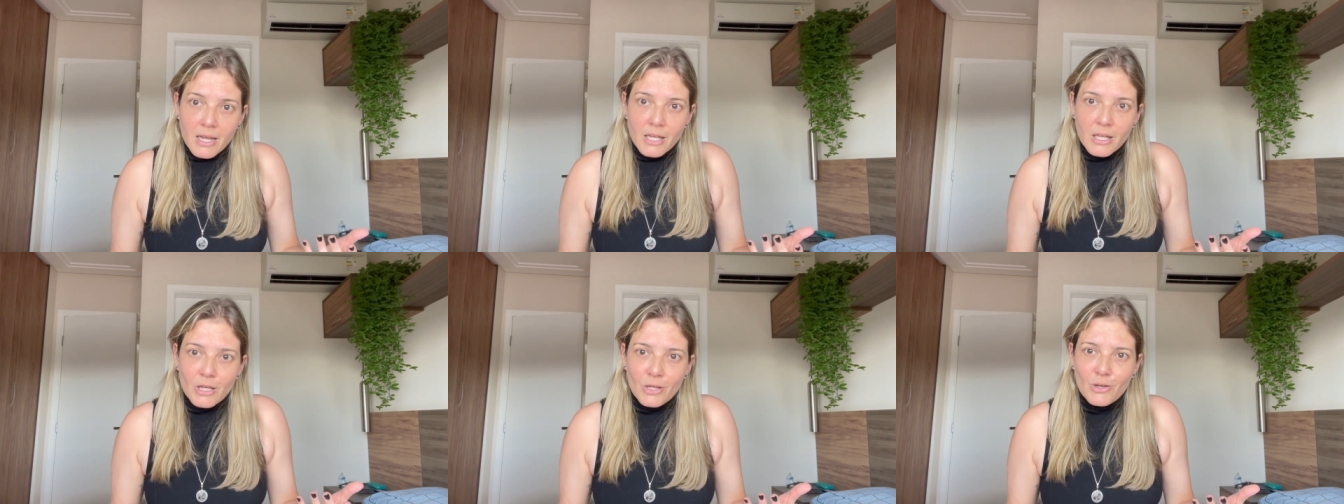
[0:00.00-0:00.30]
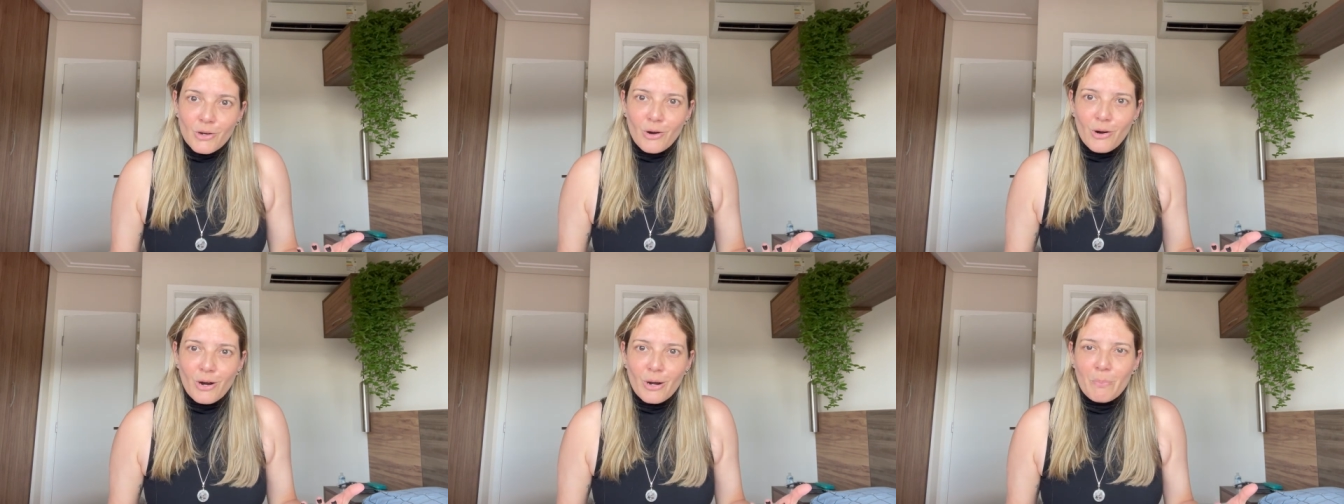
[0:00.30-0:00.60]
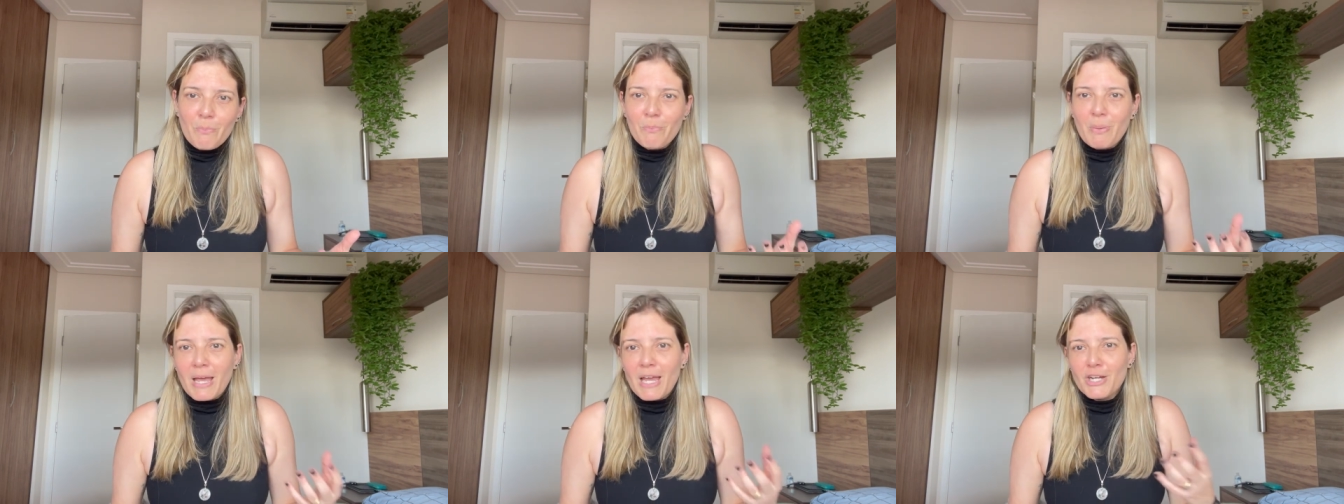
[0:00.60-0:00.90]

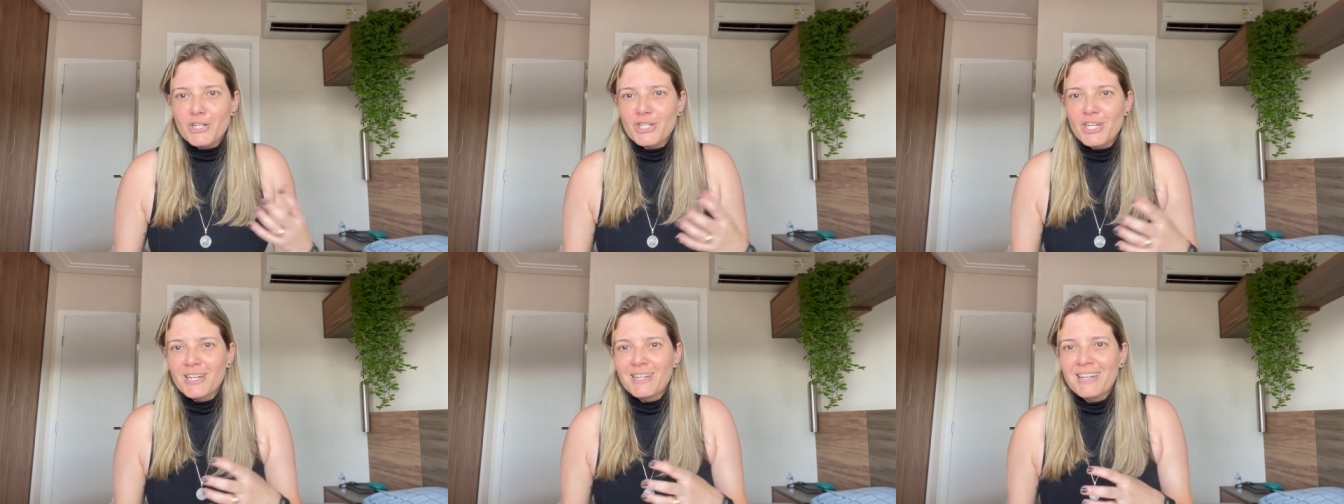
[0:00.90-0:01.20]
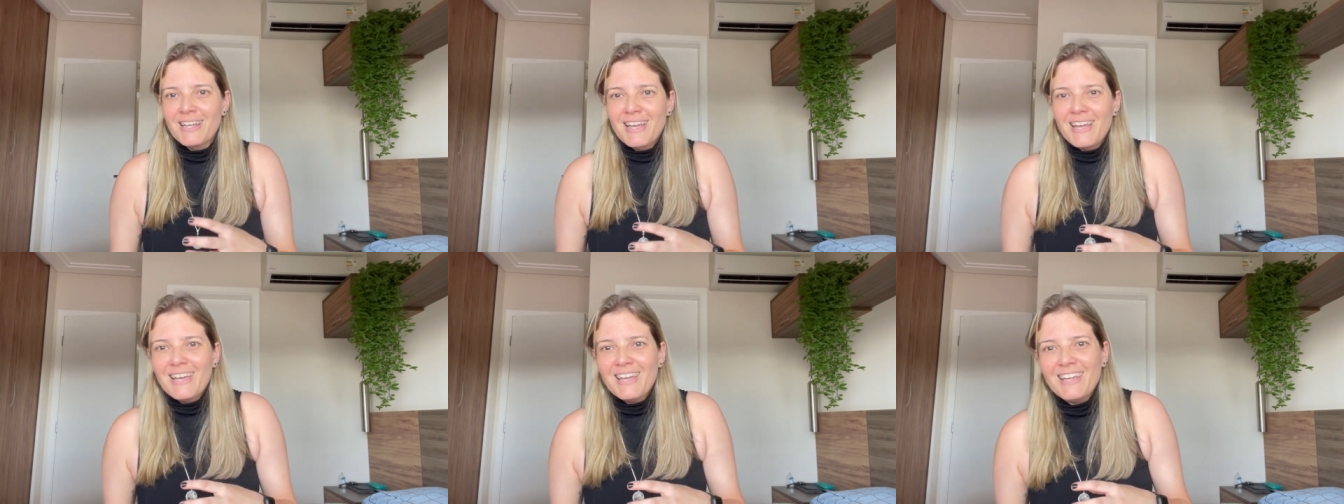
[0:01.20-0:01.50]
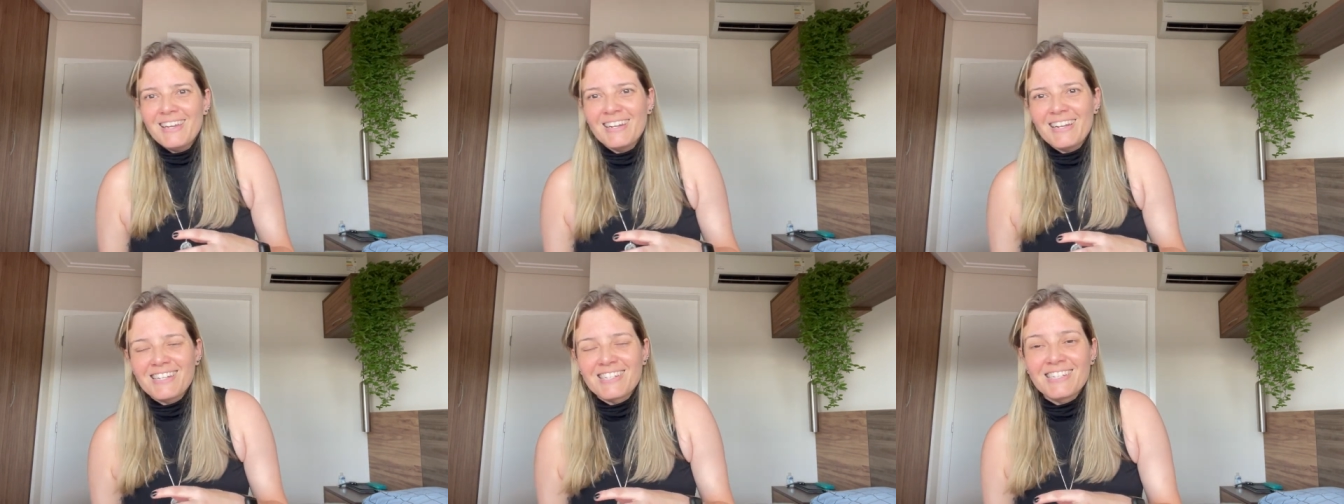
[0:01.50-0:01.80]
your patient
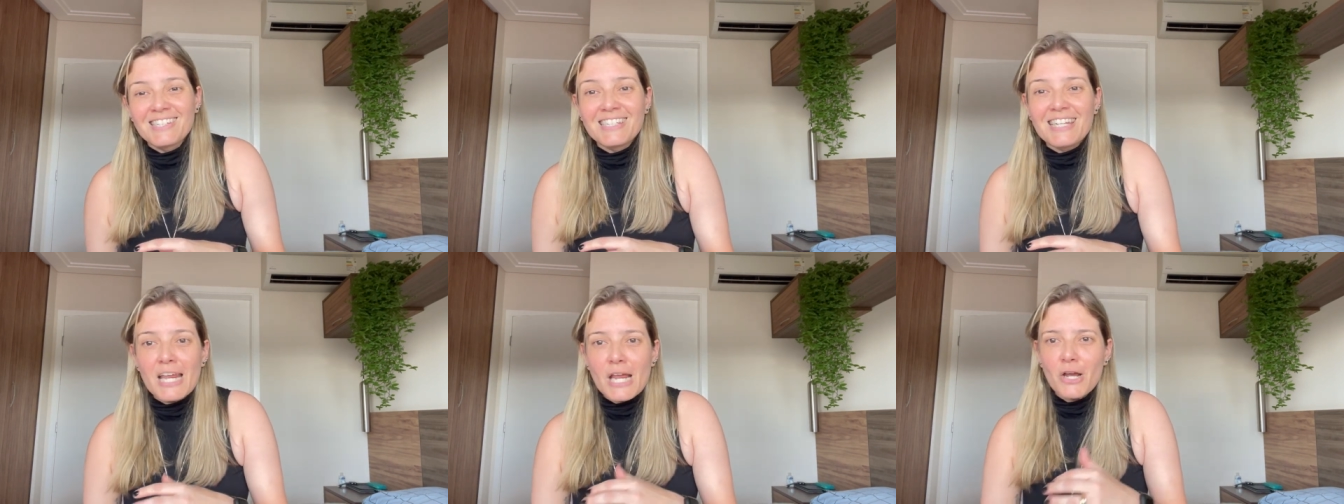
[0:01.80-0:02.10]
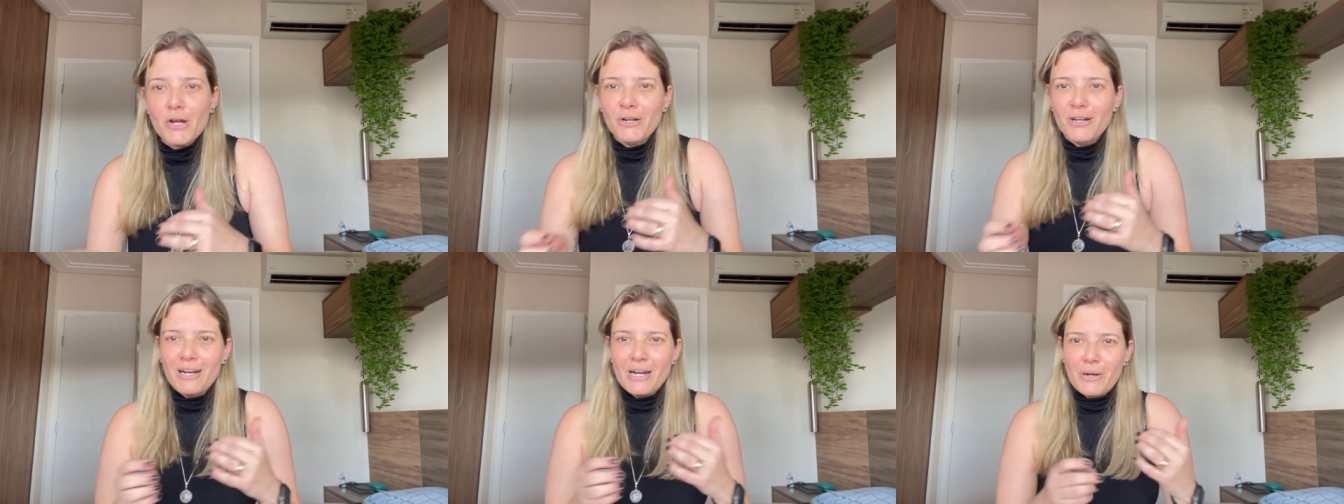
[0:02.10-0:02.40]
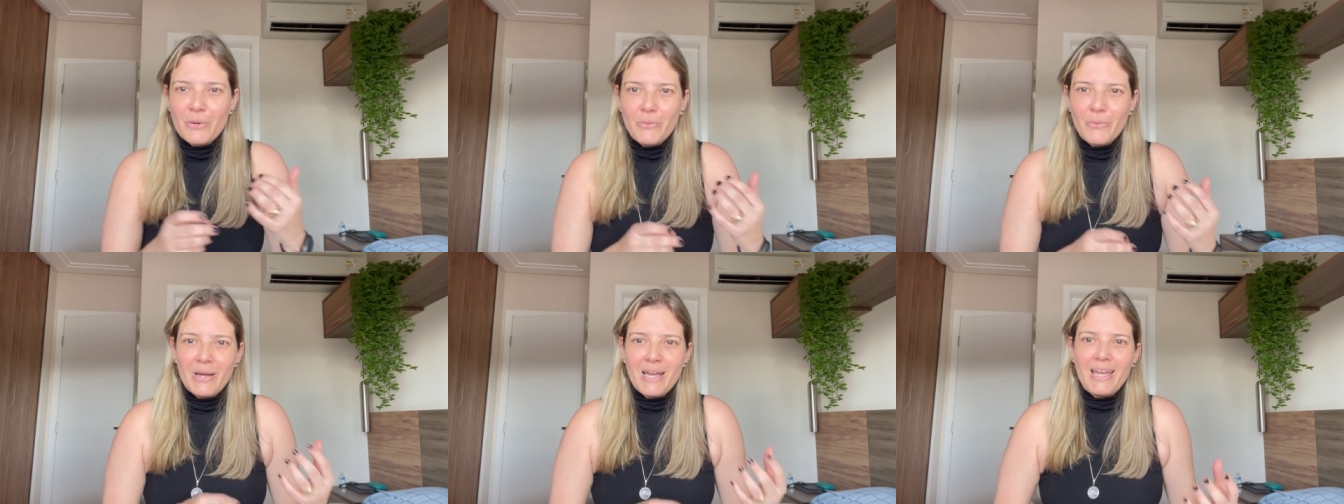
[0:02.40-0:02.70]
in a
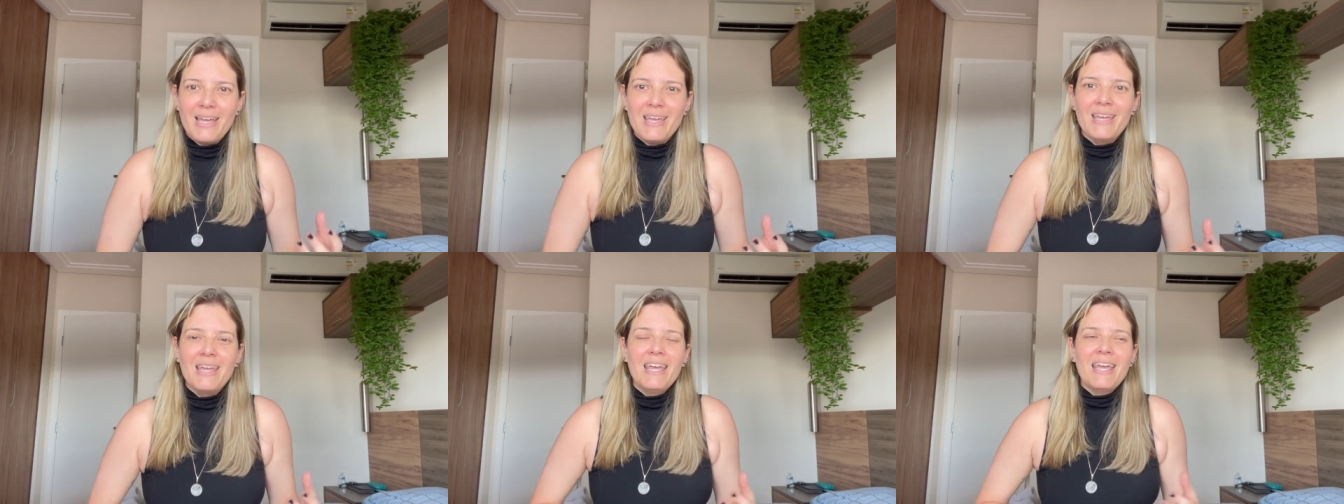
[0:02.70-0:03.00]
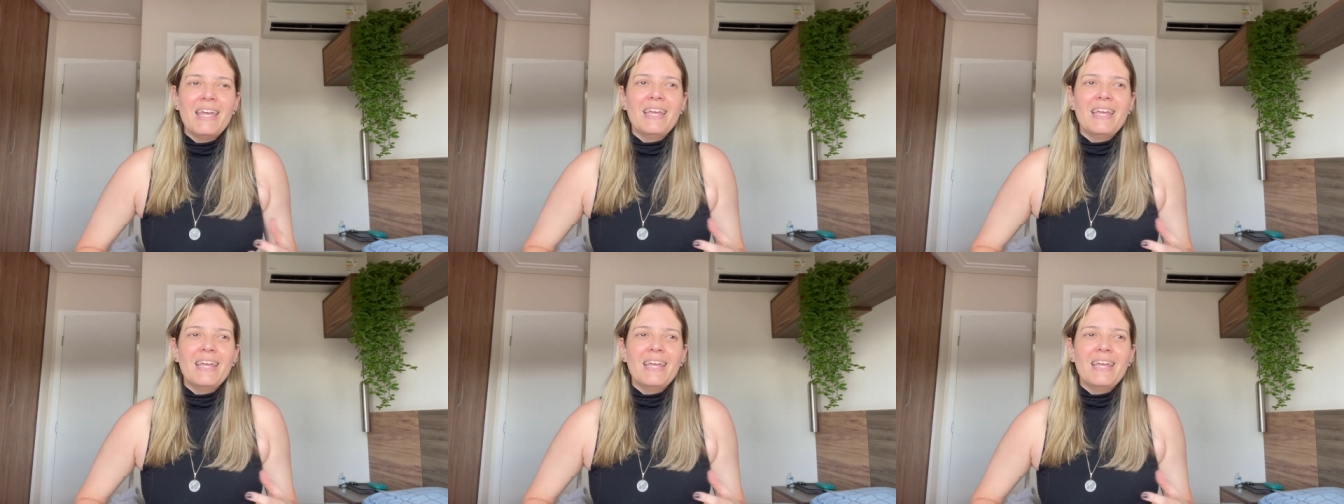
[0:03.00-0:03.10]
singular way,